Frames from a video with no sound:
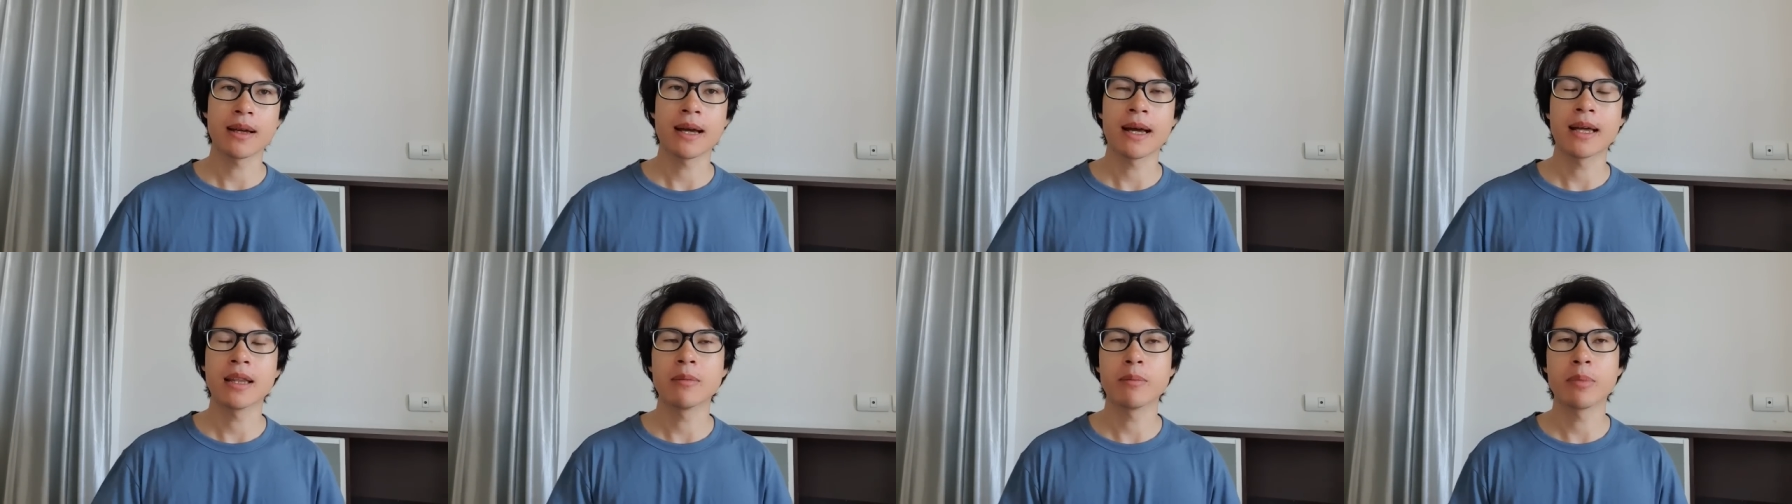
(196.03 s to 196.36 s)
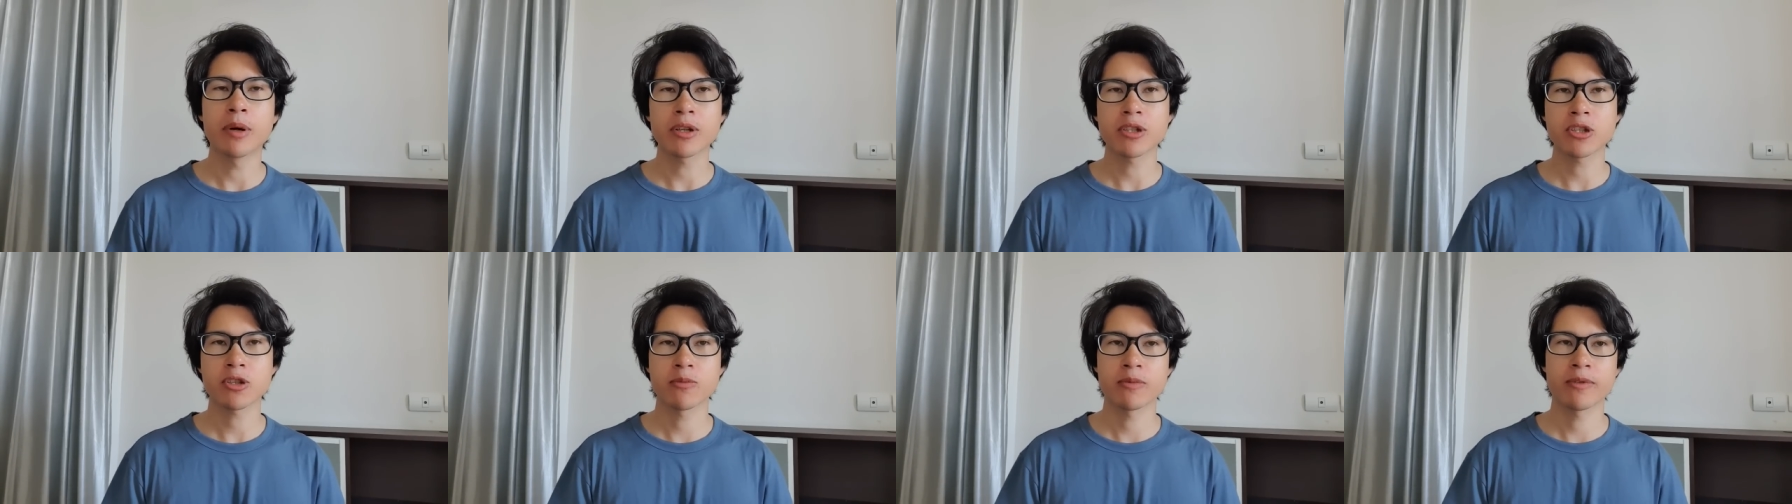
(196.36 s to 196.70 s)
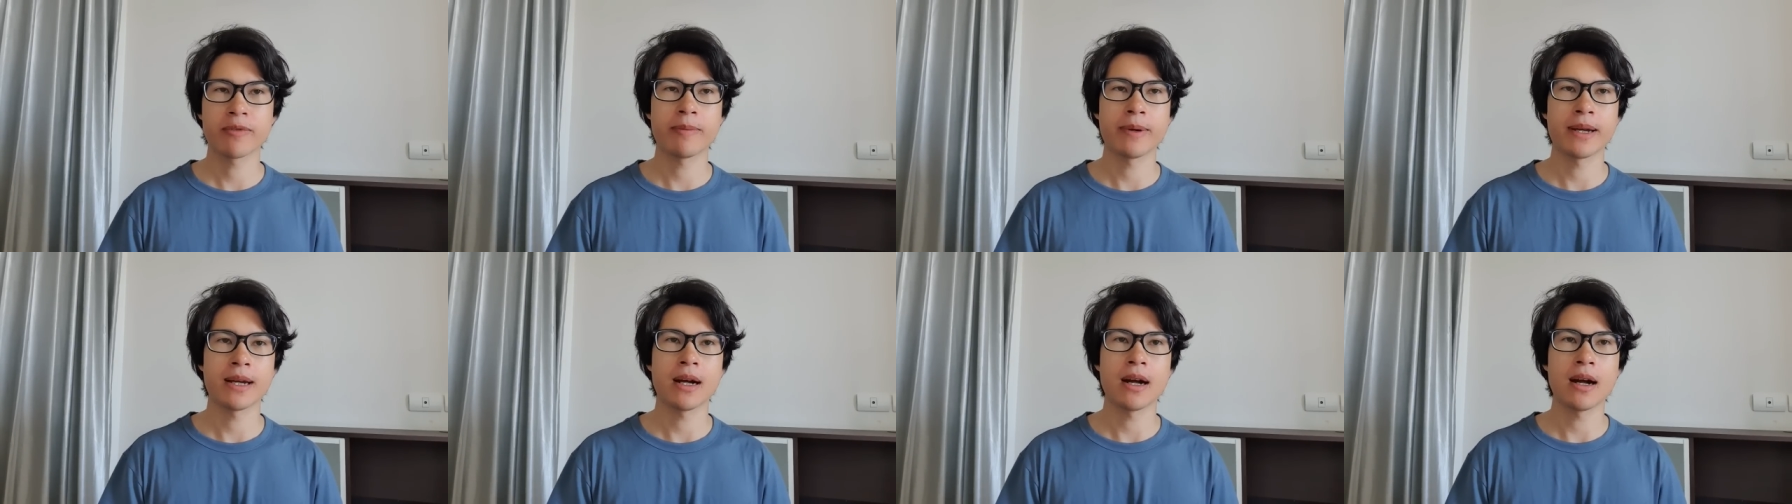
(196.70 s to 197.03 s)
at the bottom
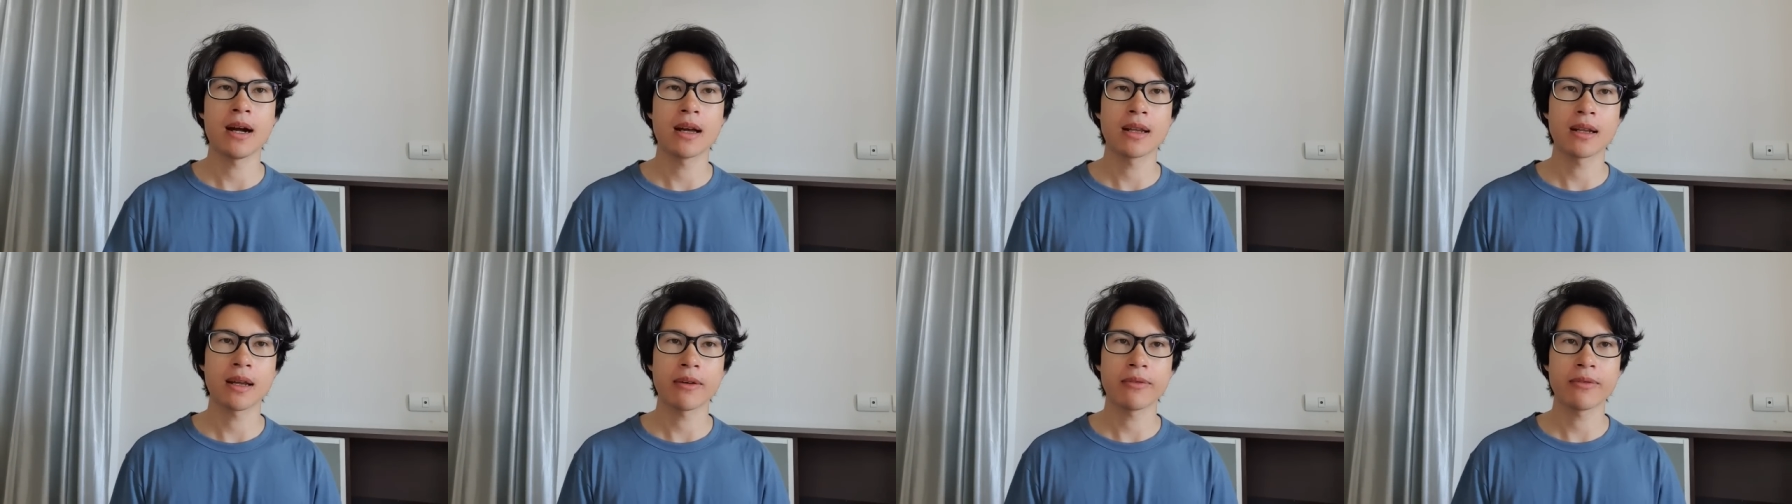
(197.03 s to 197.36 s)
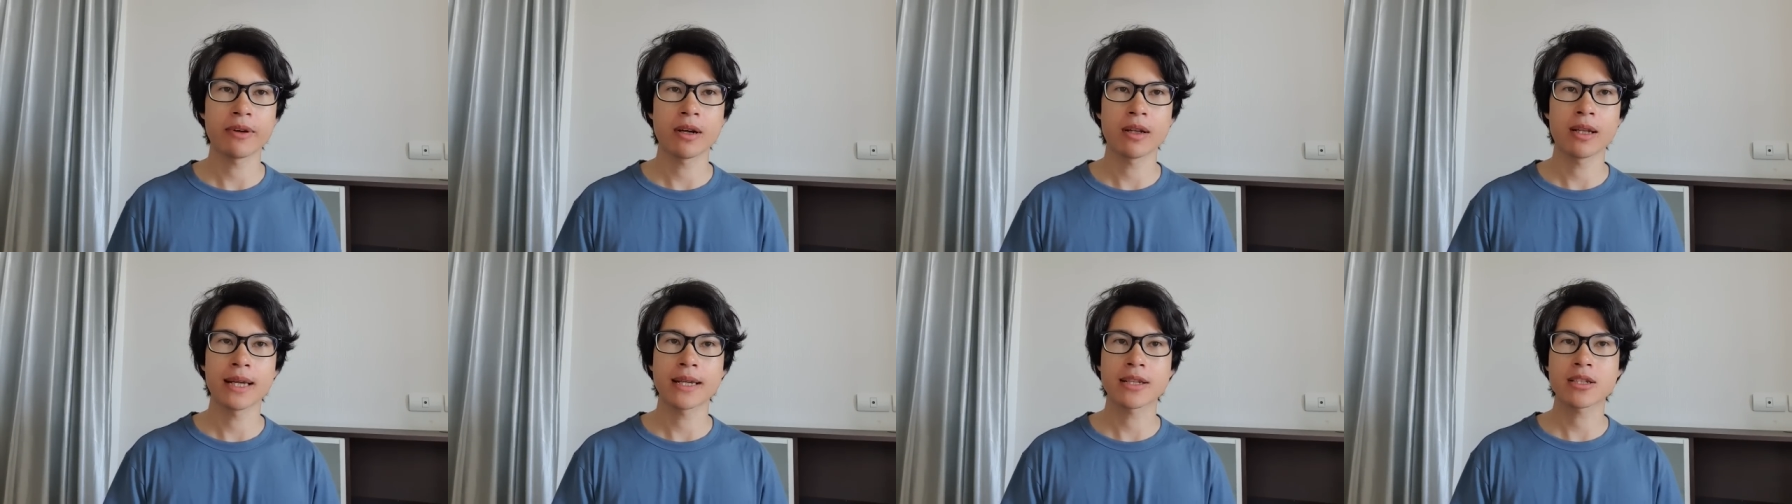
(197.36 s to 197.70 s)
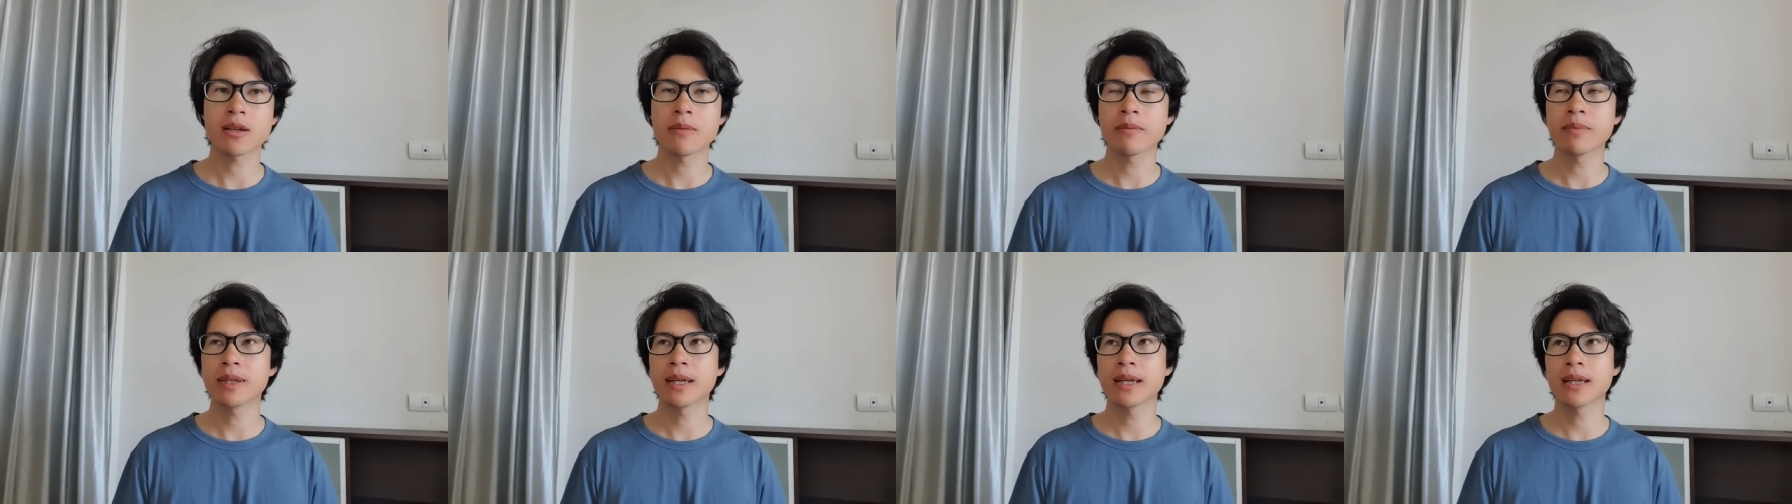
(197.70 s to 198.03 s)
of my heart, I felt like
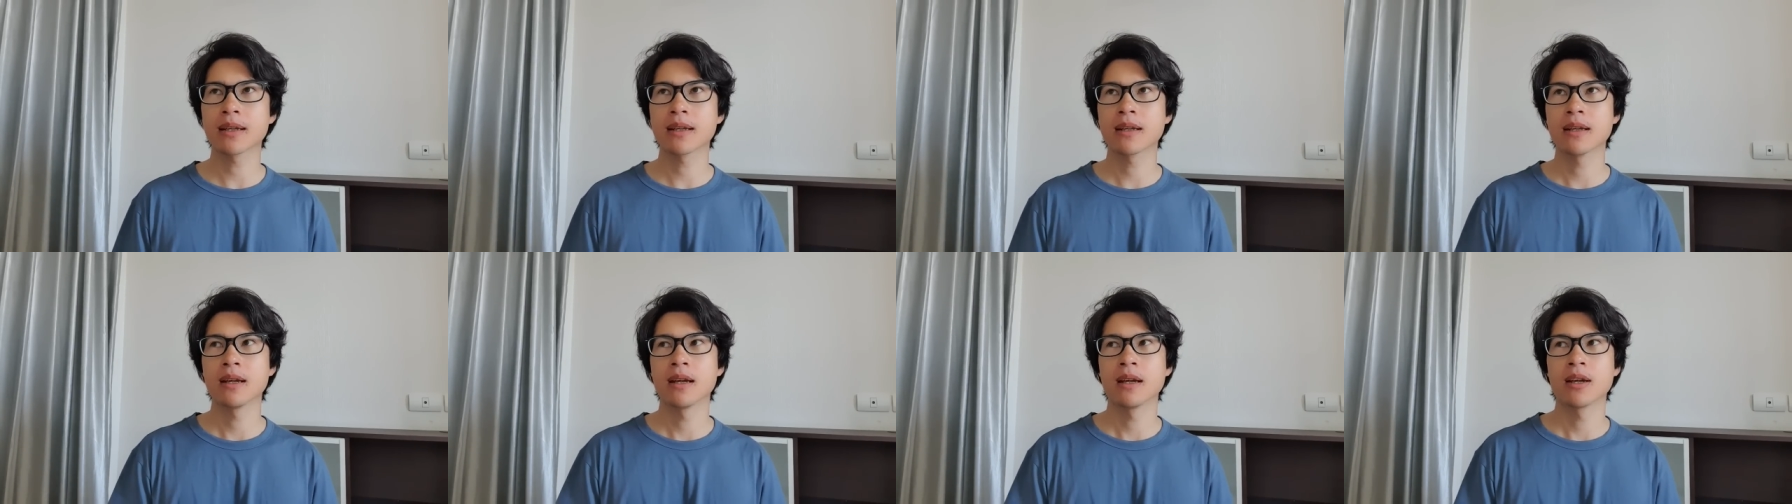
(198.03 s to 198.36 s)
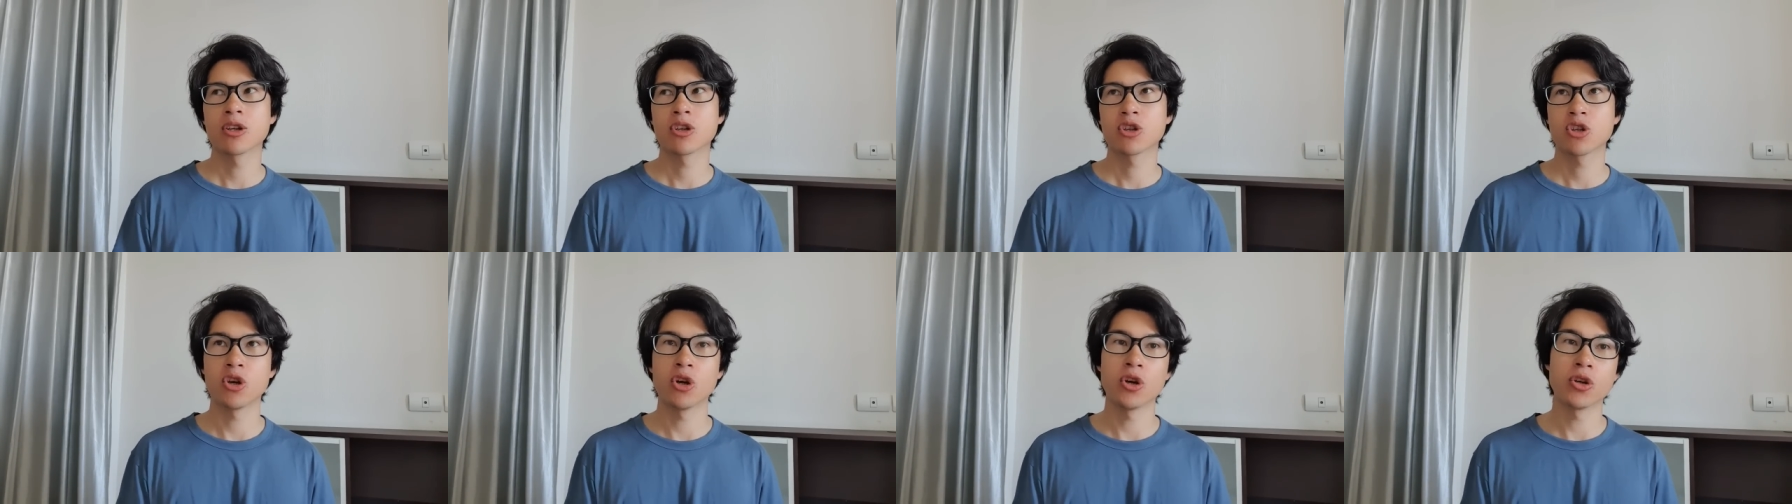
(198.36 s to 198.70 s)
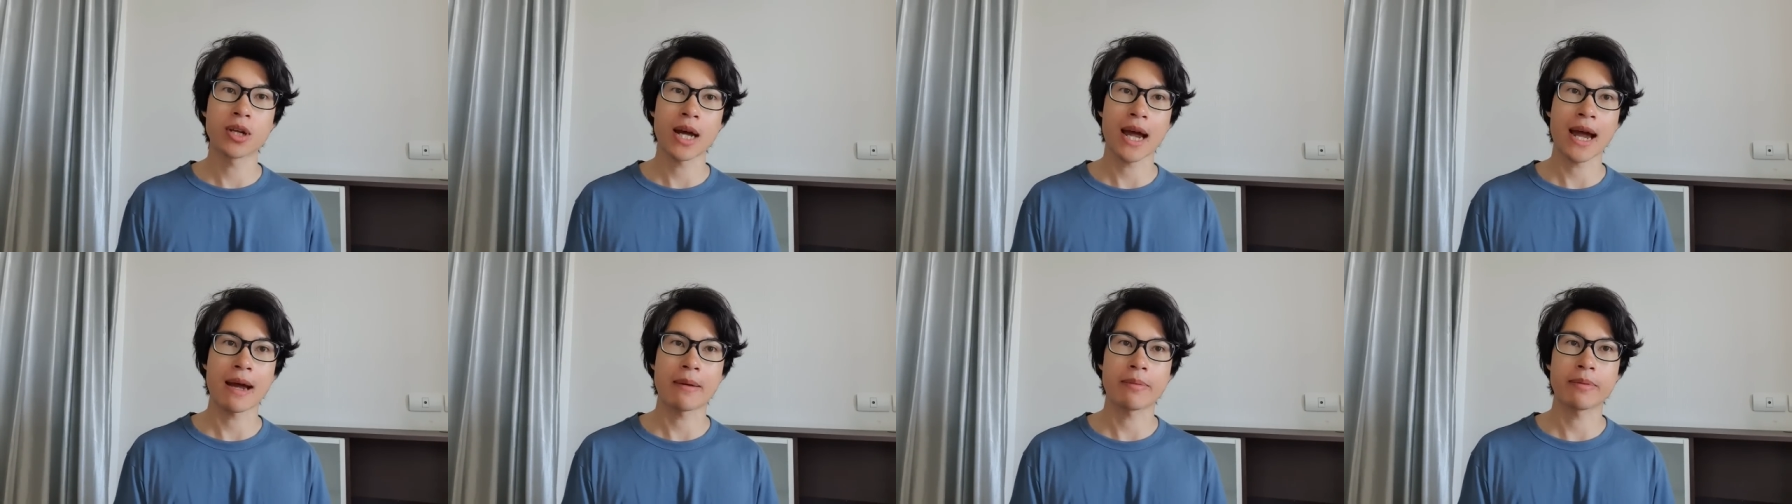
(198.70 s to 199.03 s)
something
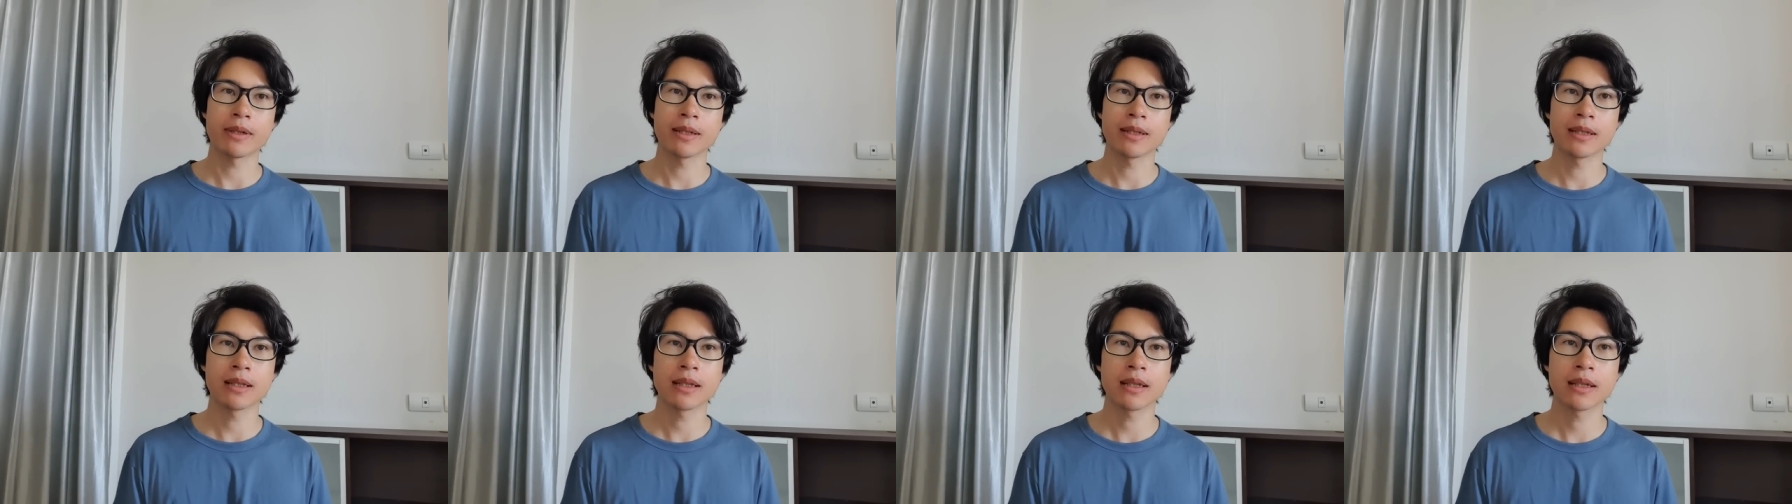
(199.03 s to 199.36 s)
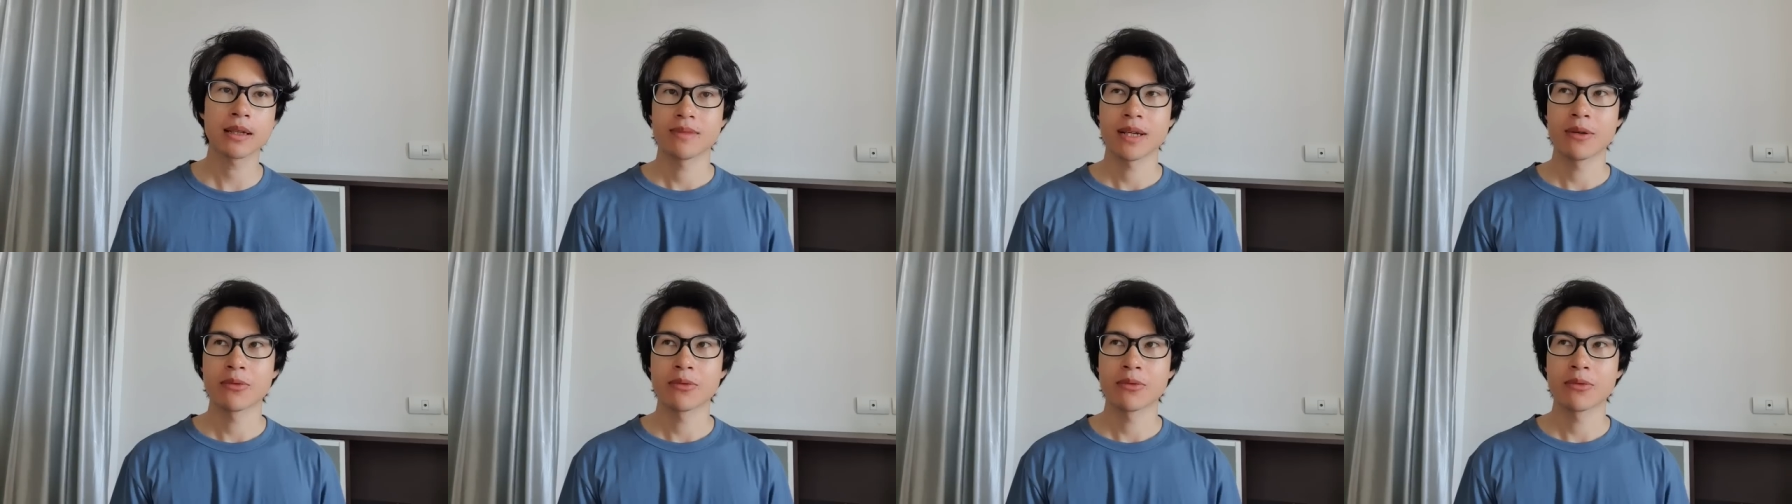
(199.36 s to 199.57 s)
could happen.